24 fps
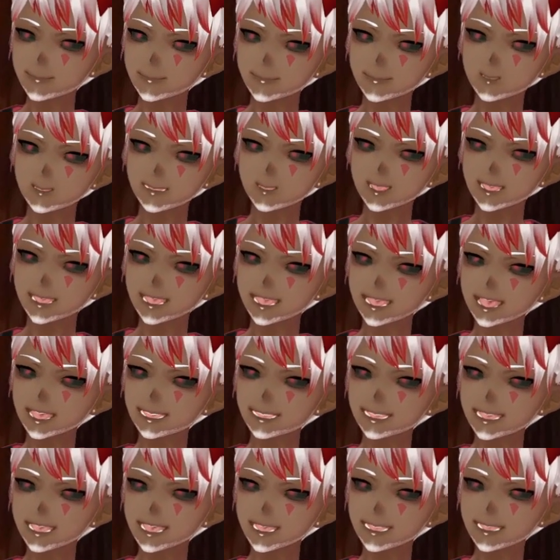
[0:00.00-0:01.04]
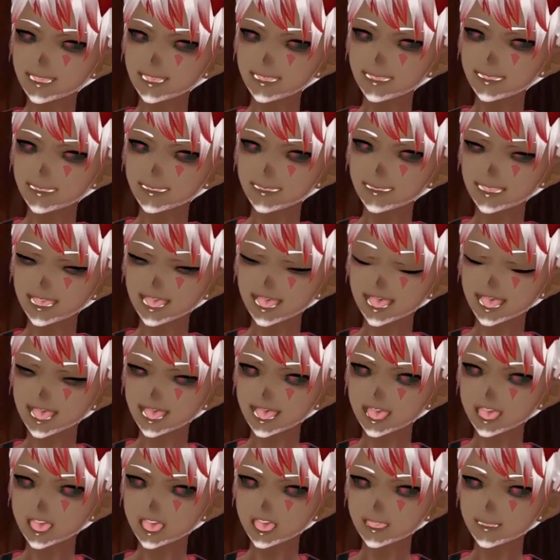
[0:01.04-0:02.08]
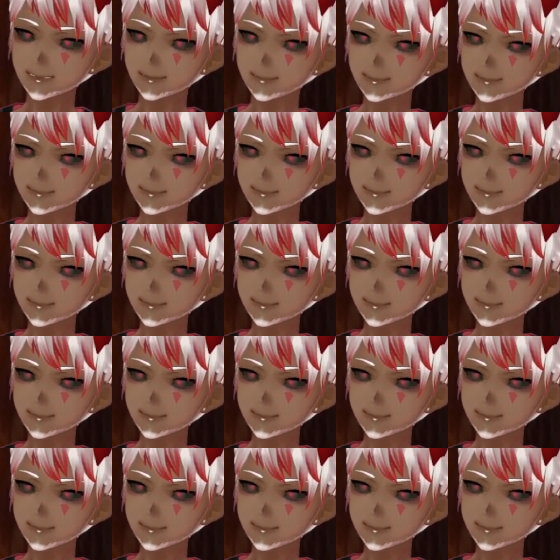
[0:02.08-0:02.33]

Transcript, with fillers: Looking back at it now,